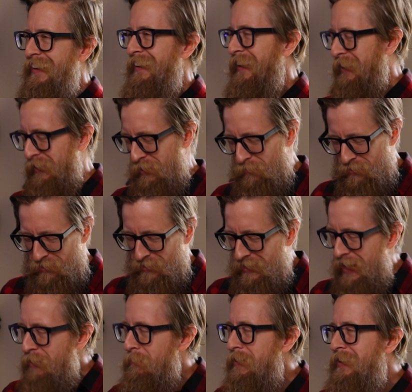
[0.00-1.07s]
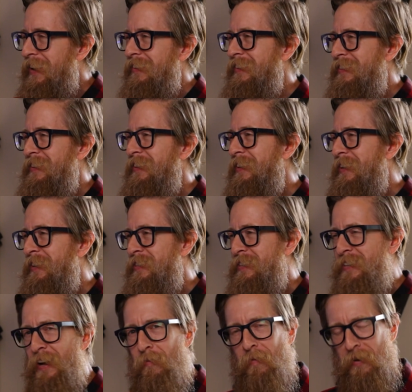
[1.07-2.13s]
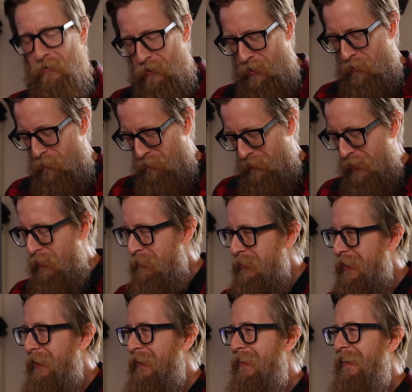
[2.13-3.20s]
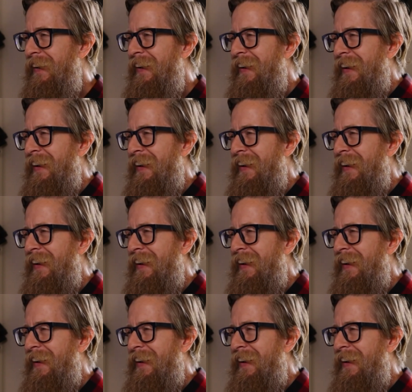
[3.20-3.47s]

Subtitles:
Like, he just kind of went down this list, and I went, no.